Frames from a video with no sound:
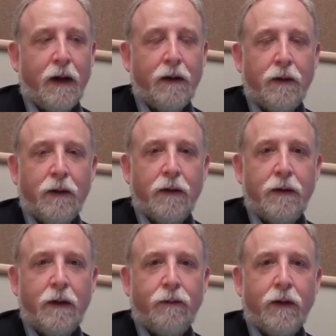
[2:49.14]
under
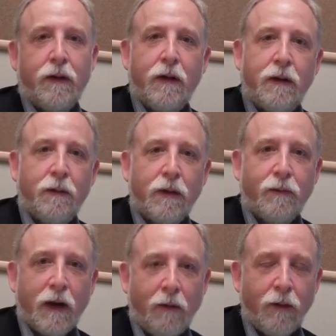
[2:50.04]
different systems
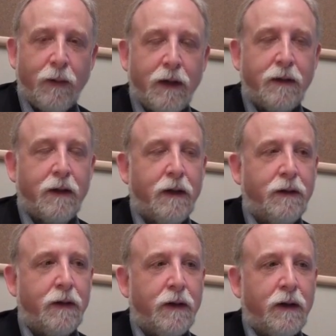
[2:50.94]
of government,
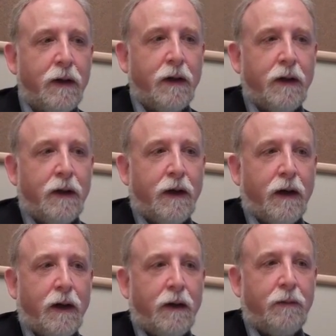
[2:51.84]
under
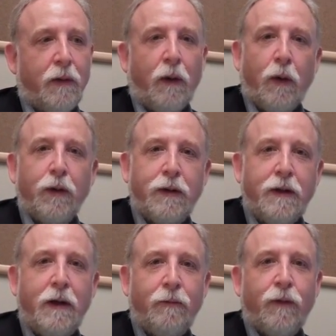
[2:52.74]
a whole
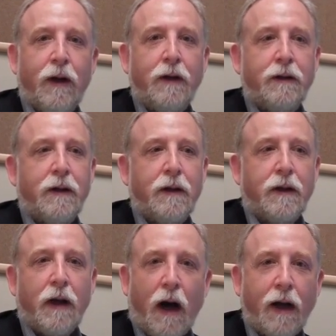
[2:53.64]
different
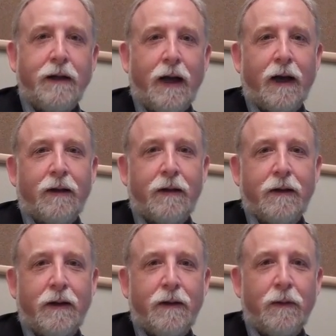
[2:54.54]

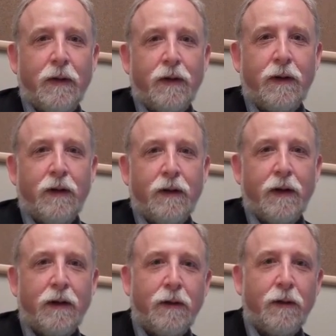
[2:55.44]
context in which these
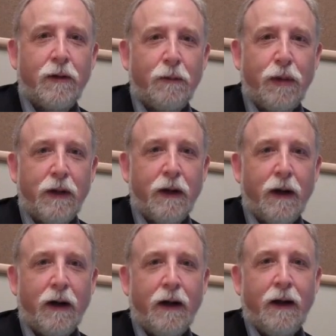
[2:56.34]
issues
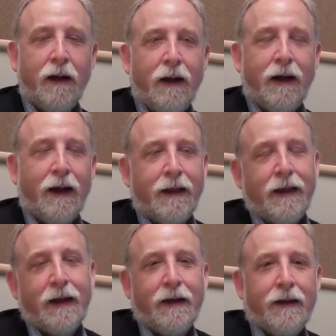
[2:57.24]
appear. And I
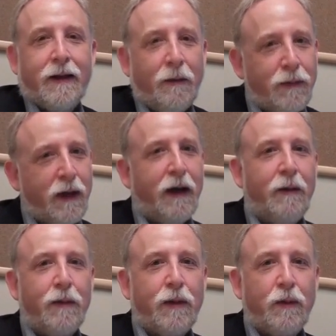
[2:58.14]
think
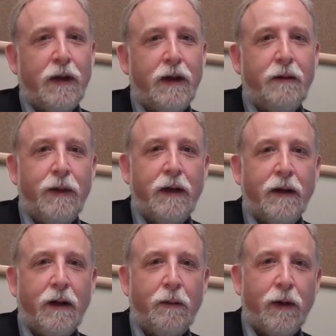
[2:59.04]
sometimes we need to be a
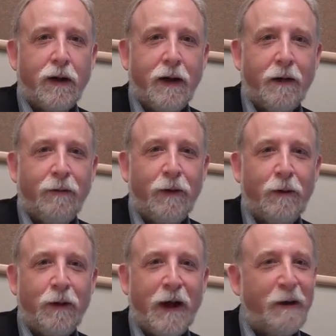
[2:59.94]
little more careful,
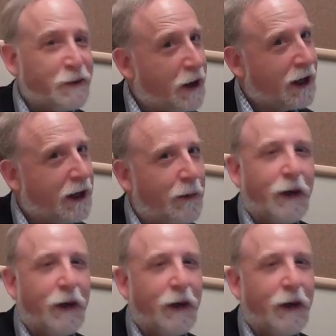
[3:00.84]
without talking